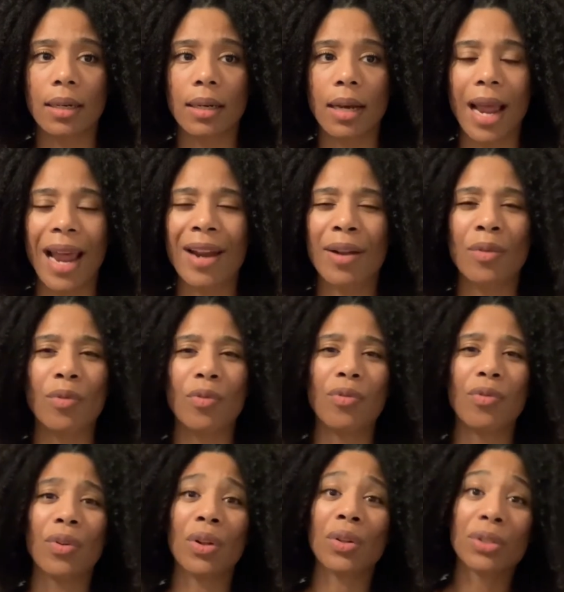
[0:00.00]
I don't
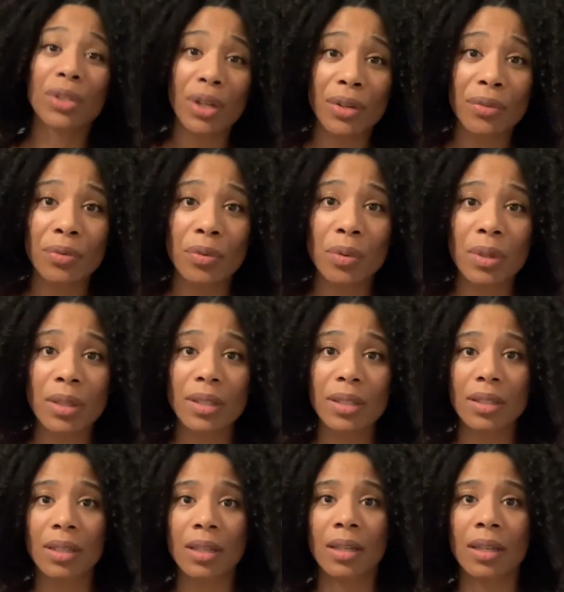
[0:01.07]
fault her for it,
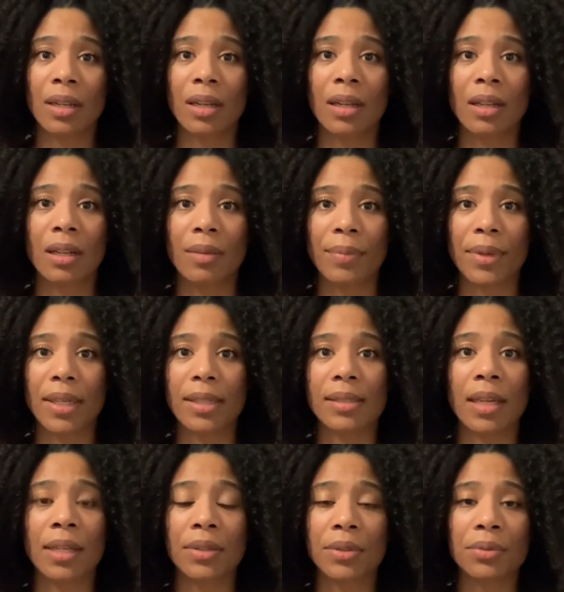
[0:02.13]
because I
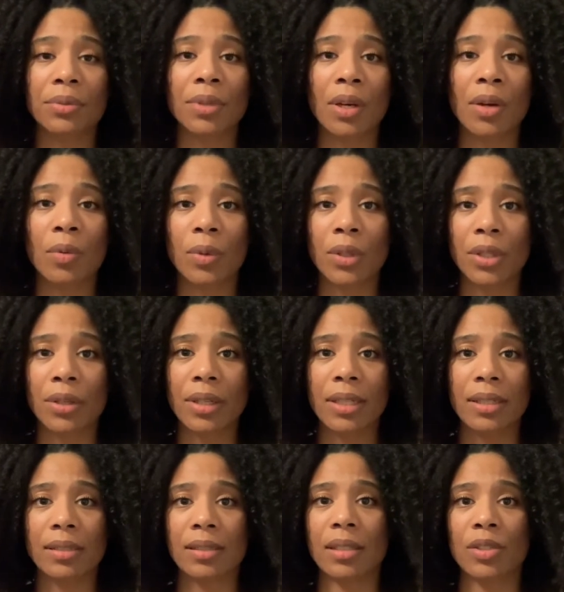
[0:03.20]
do know when you're in a
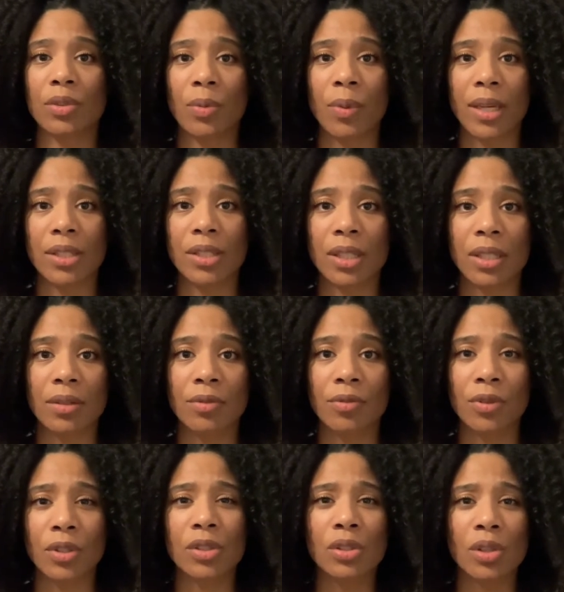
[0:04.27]
situation
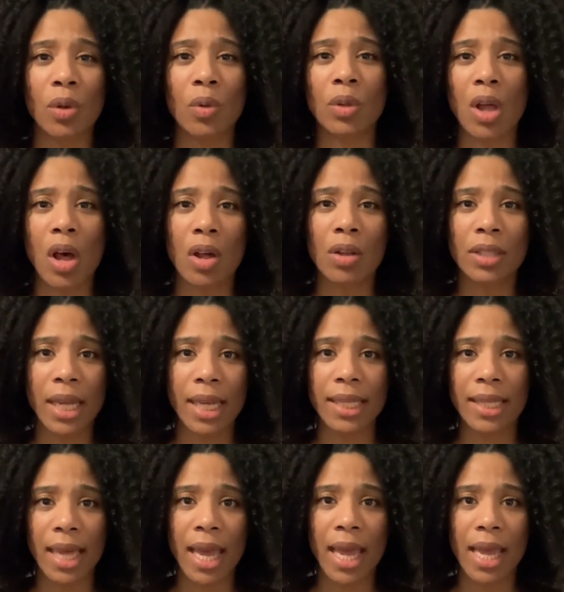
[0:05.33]
for so long like
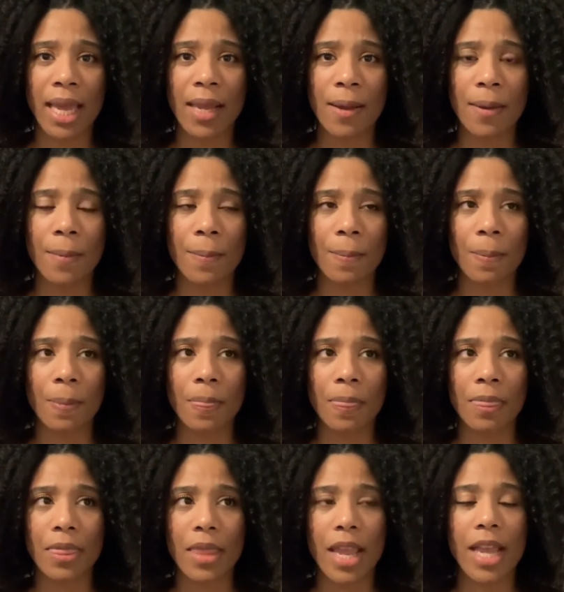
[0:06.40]
that,
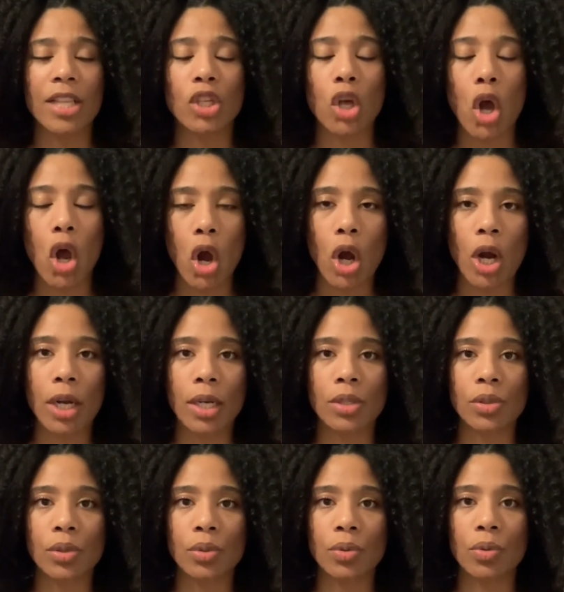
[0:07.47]
it's hard
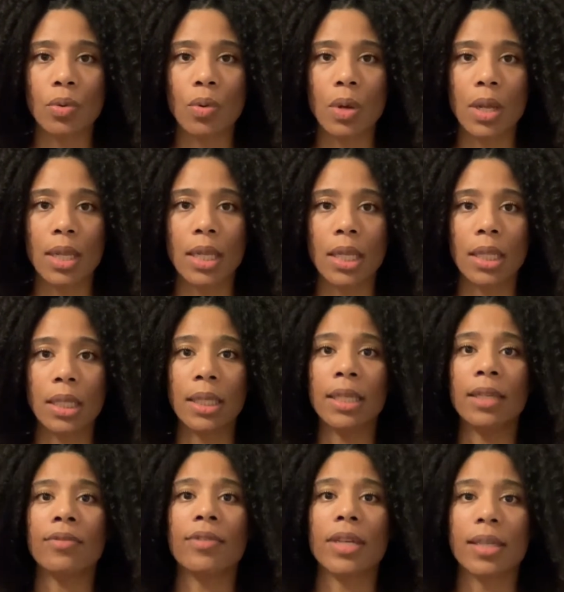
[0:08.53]
to
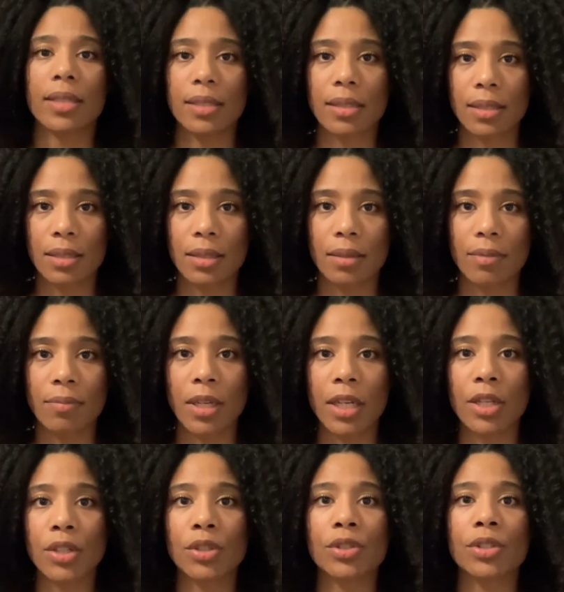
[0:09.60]
leave it
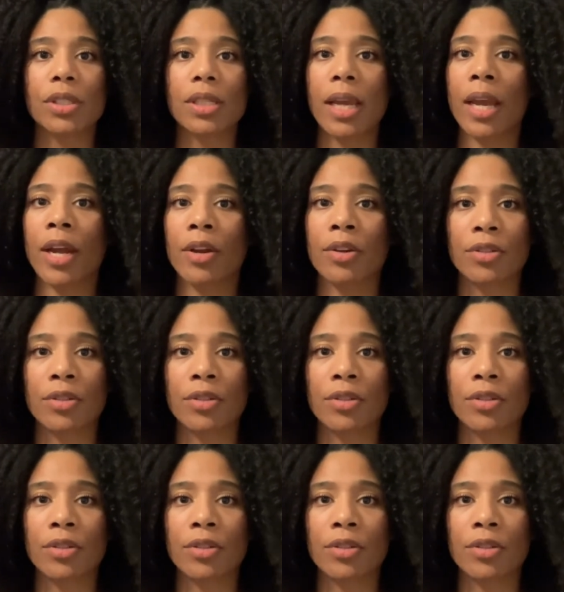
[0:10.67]
because you're scared.